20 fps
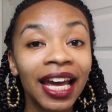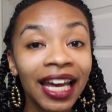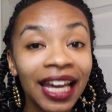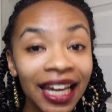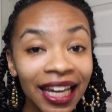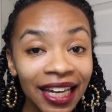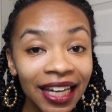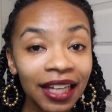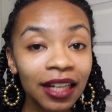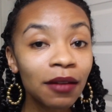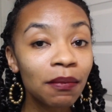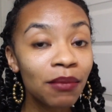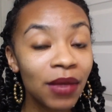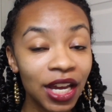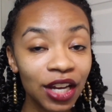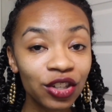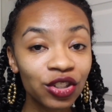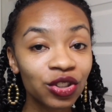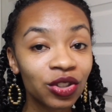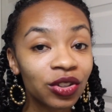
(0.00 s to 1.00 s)
and
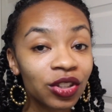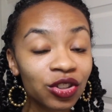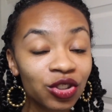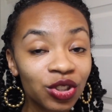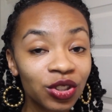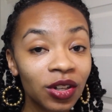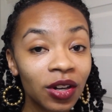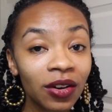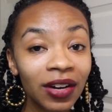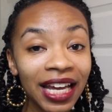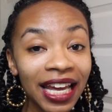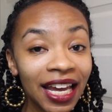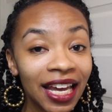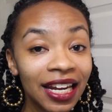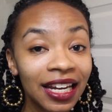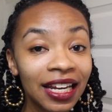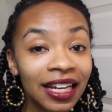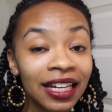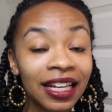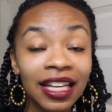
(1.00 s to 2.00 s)
make sure that you go
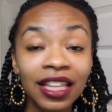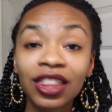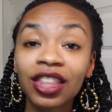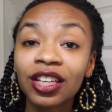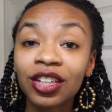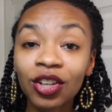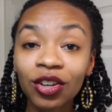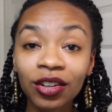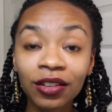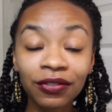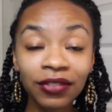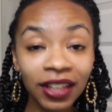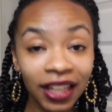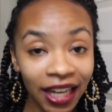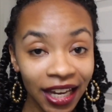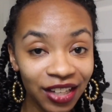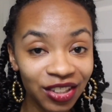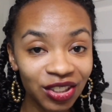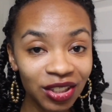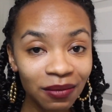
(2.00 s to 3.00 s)
ahead and hit the
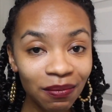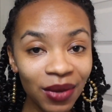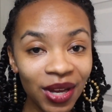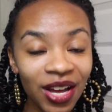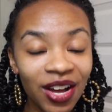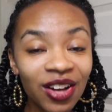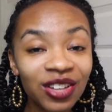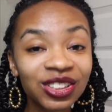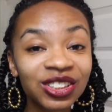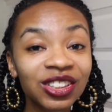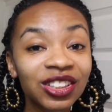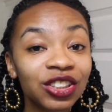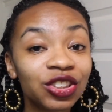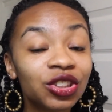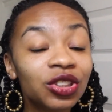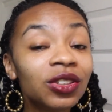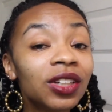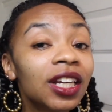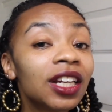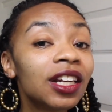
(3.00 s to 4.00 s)
notification bell so
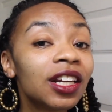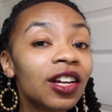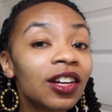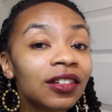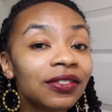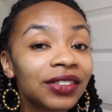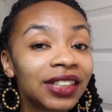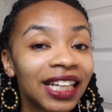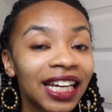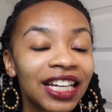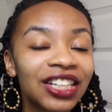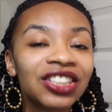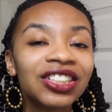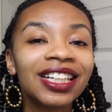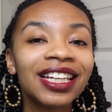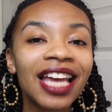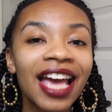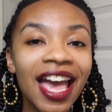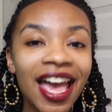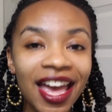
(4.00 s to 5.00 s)
that you get a
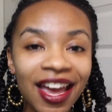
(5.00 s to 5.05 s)
notification